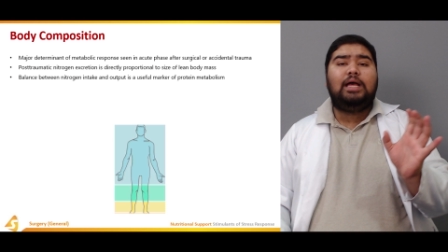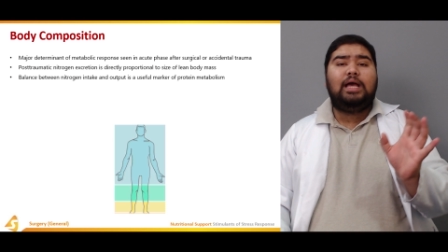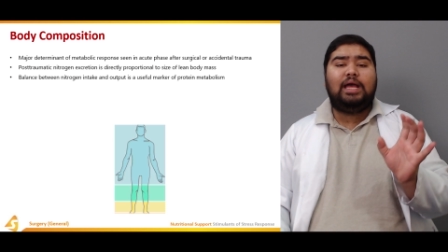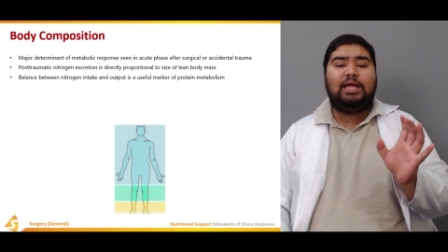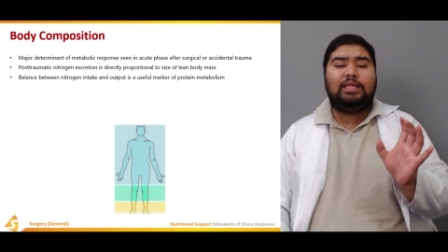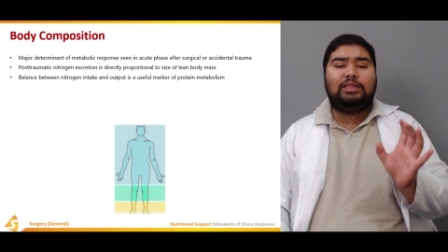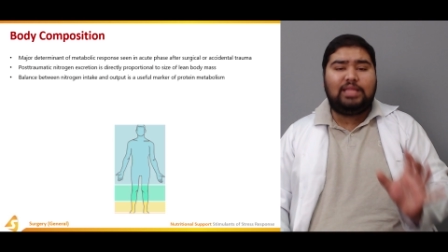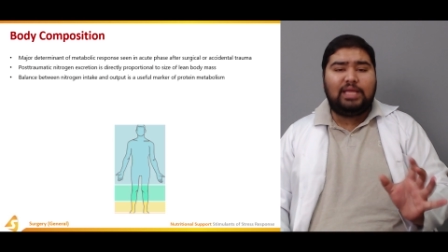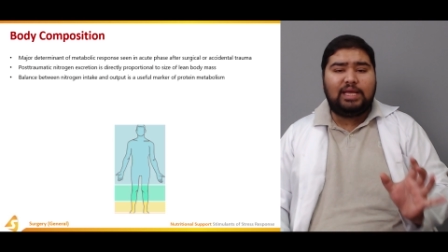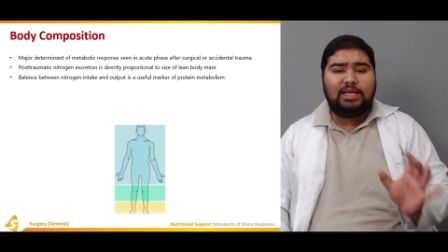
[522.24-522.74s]

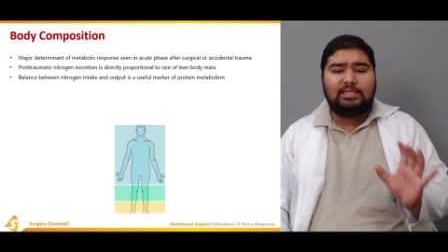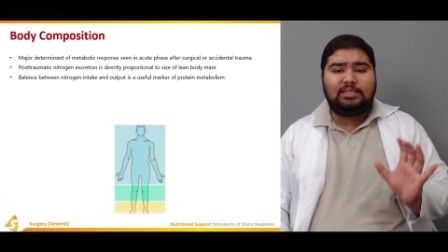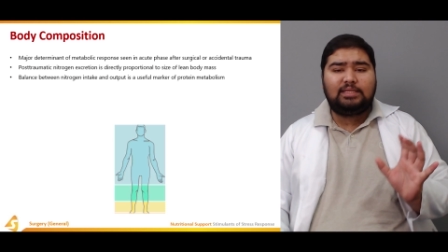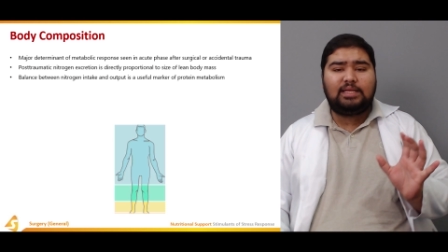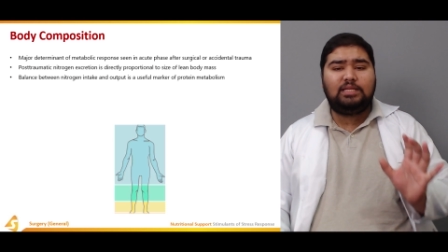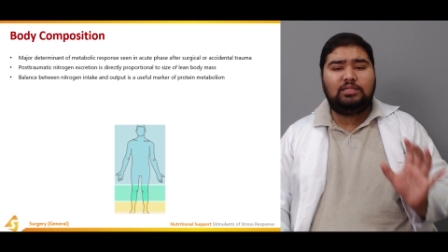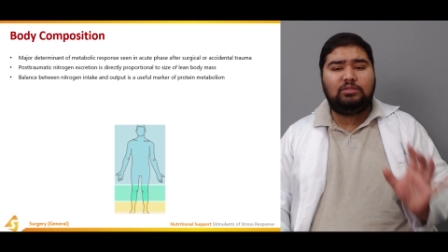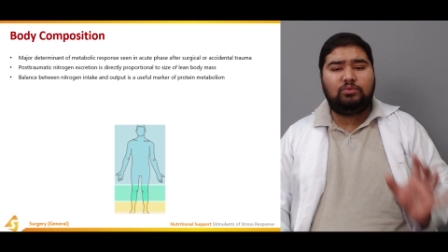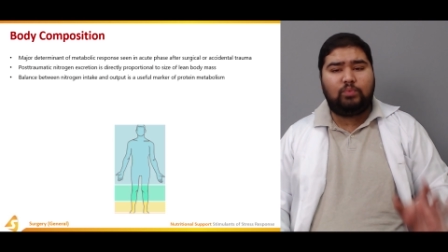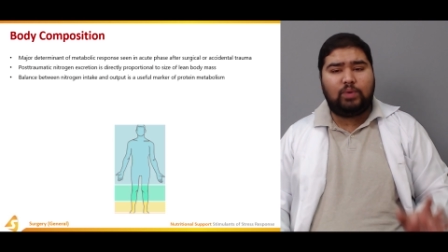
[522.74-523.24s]
And this
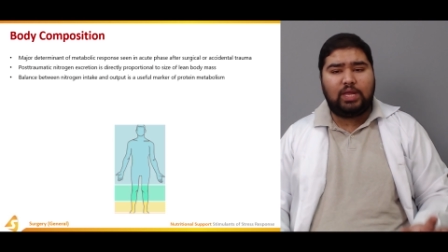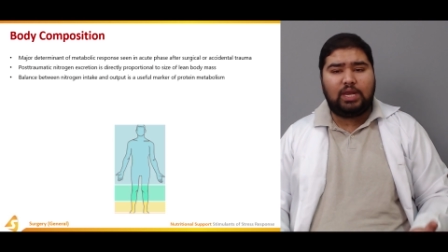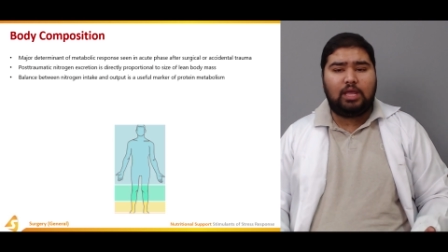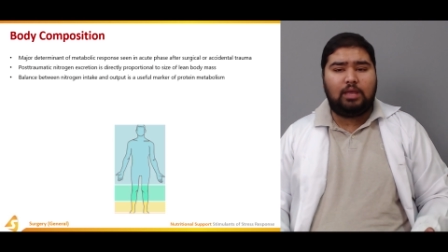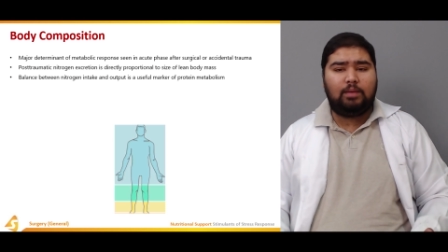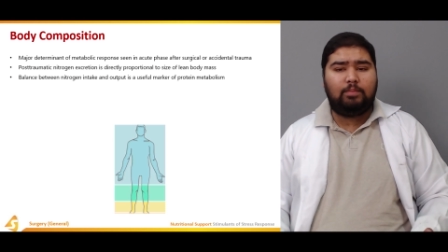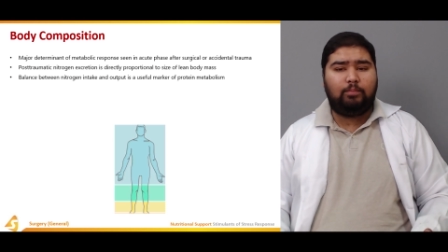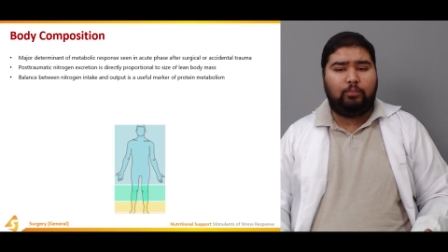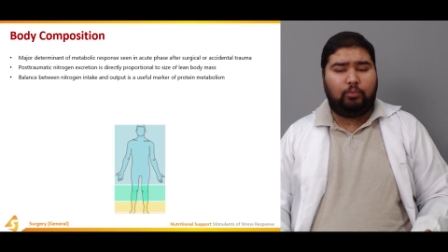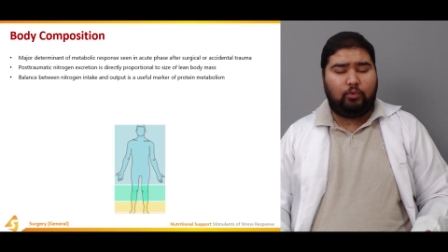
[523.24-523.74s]
is
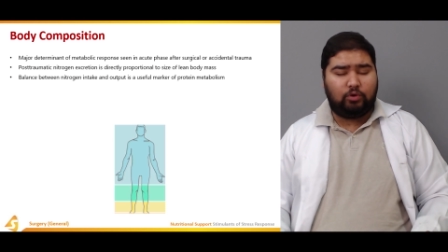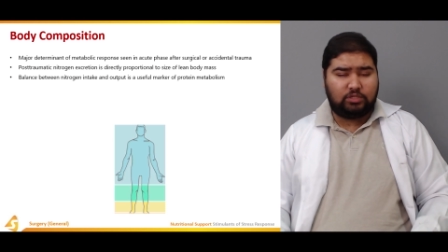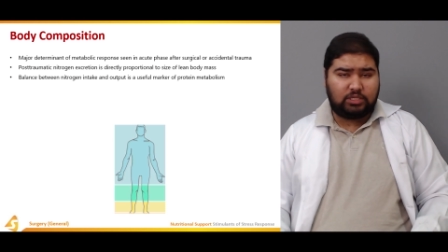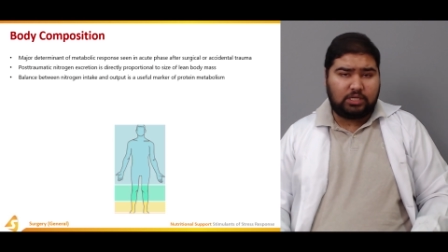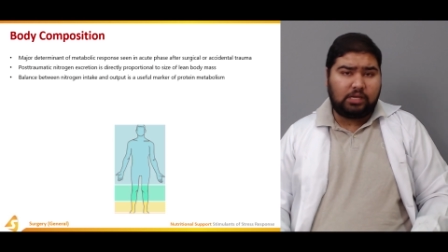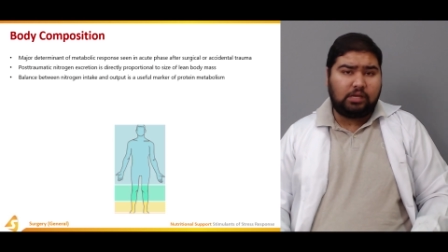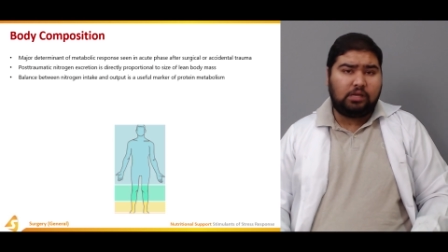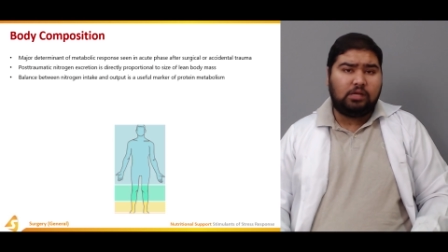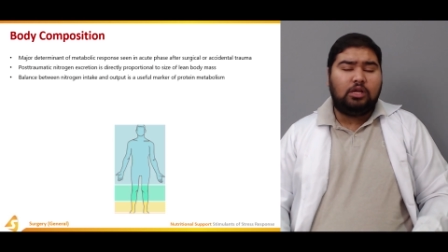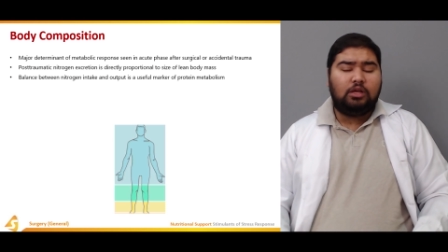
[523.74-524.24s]
very
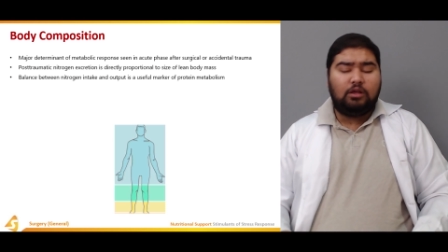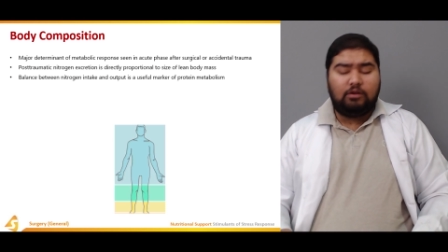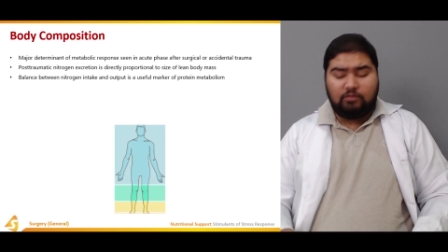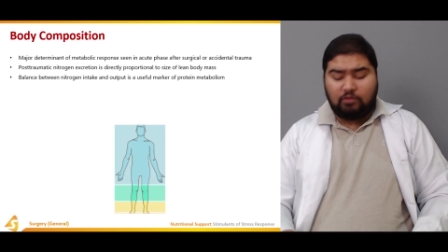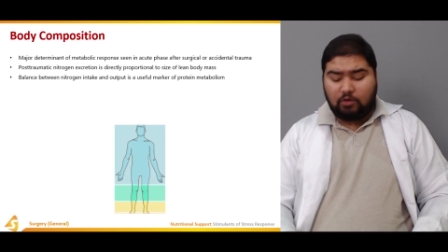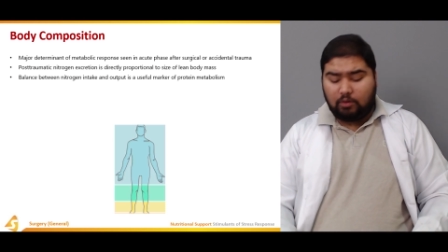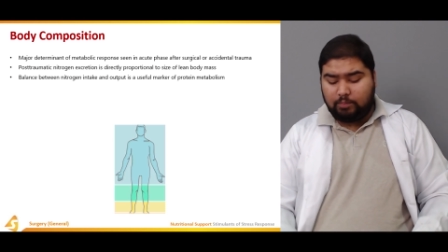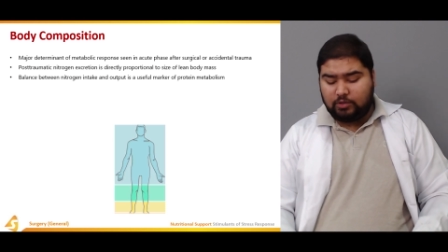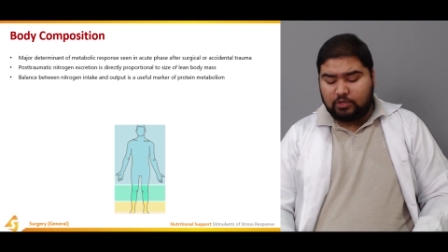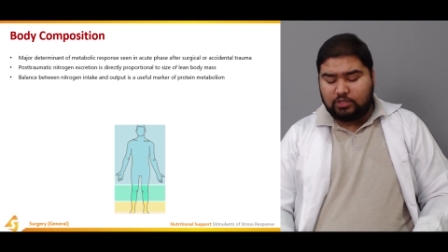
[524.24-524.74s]
important
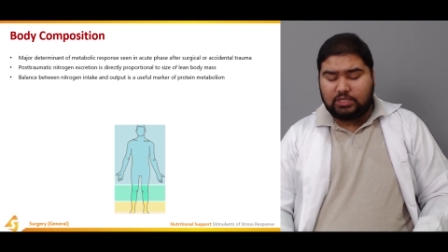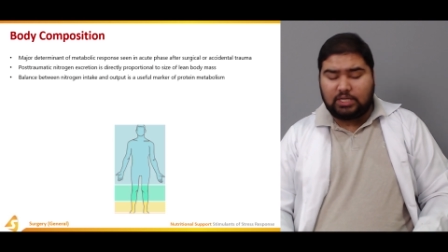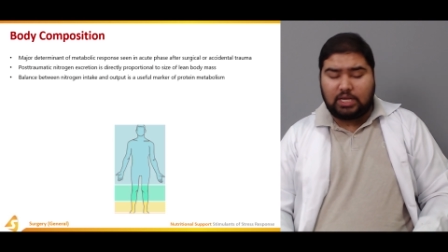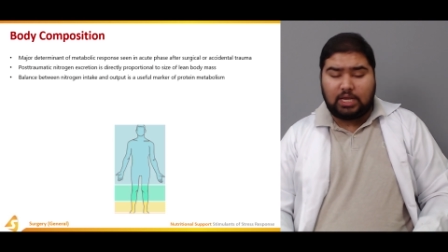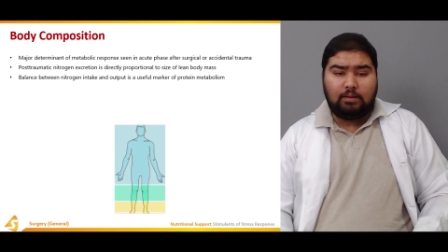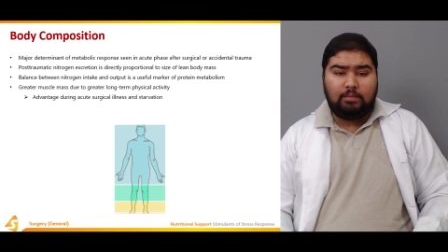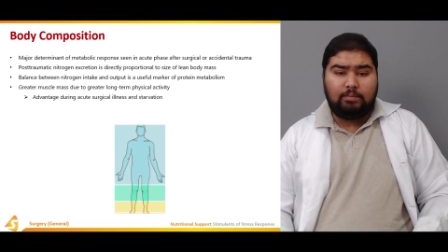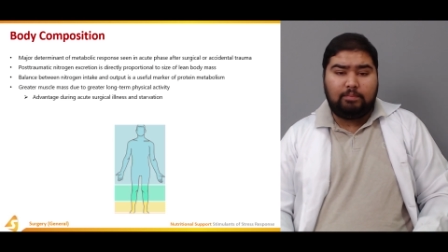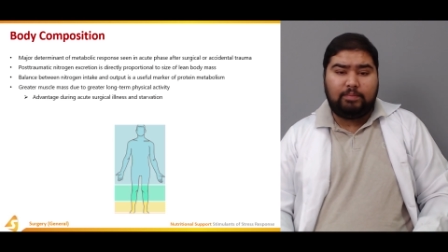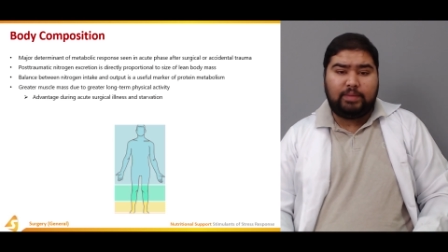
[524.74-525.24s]
for
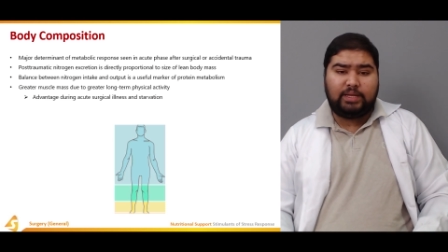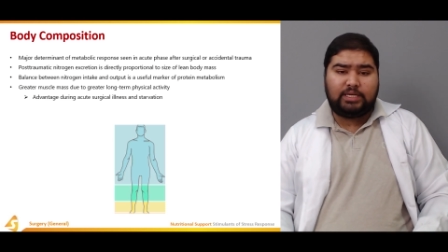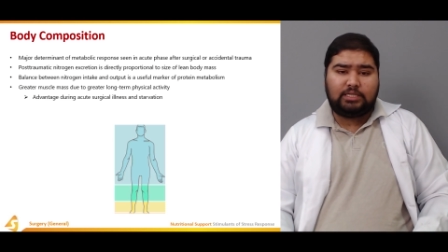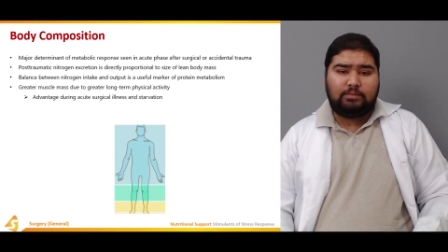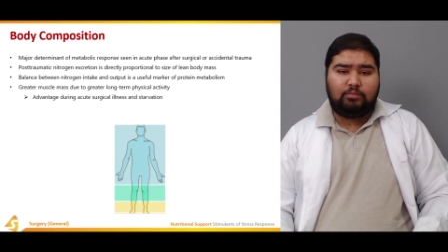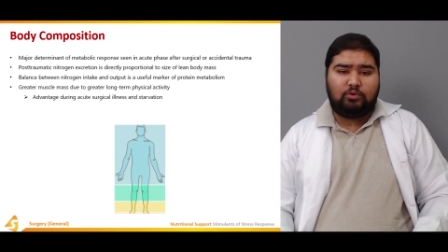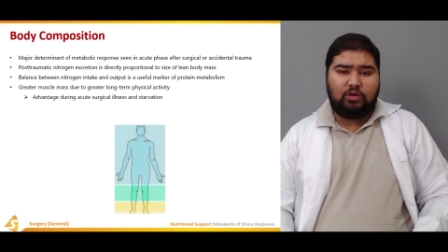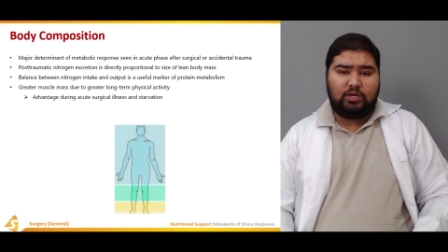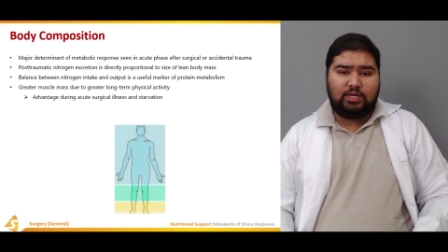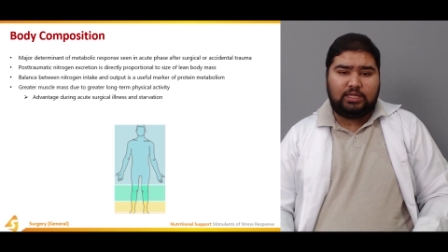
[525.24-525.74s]
protein
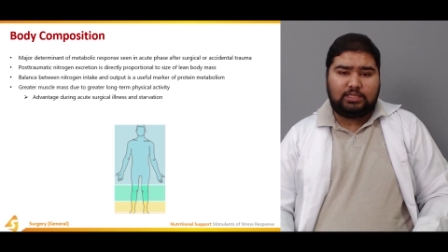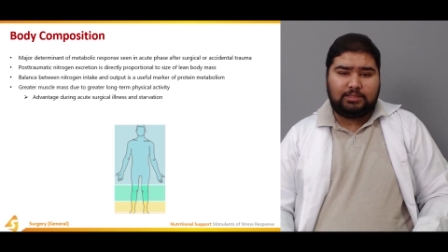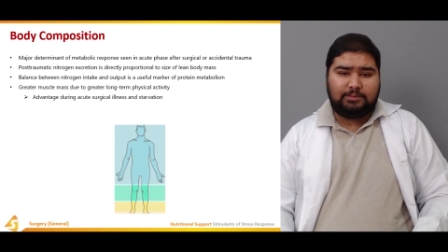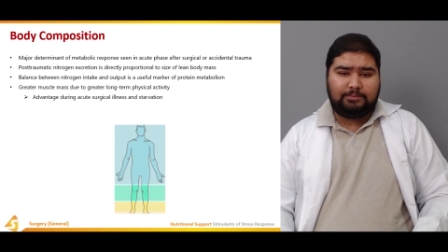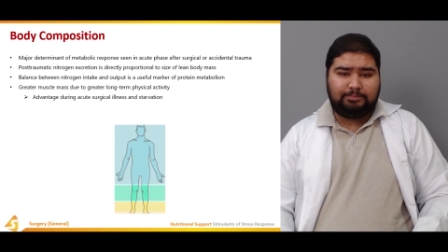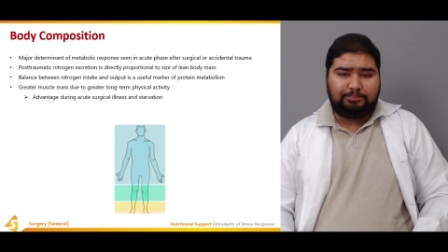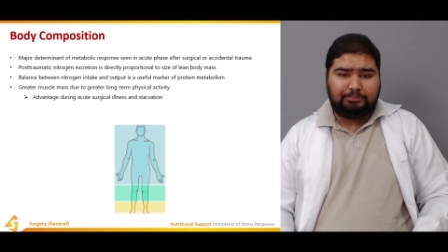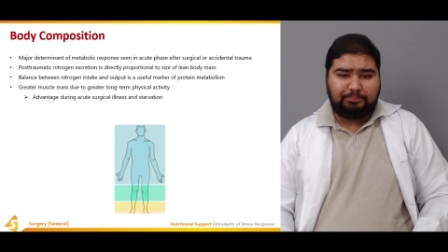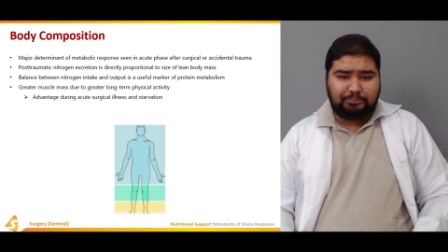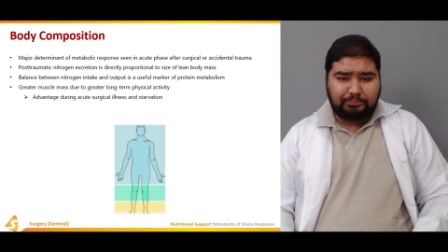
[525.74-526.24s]

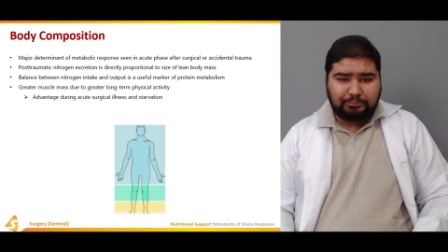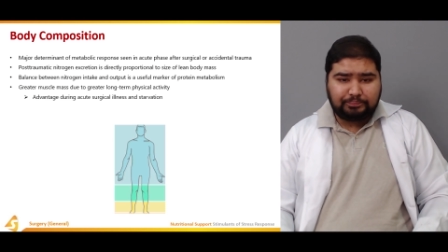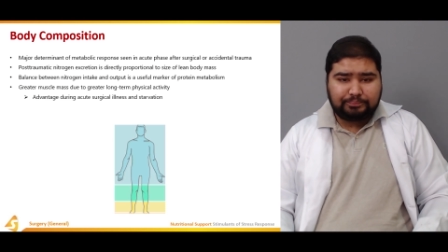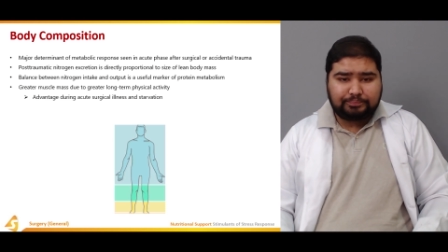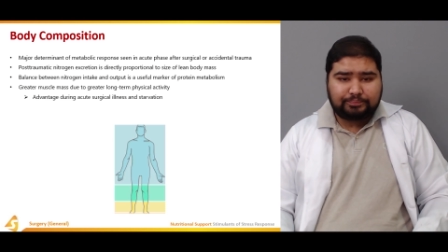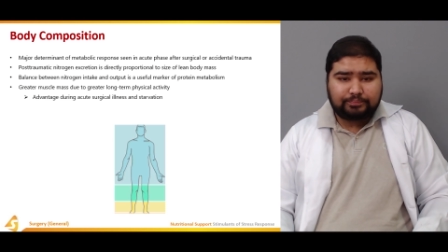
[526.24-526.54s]
metabolism.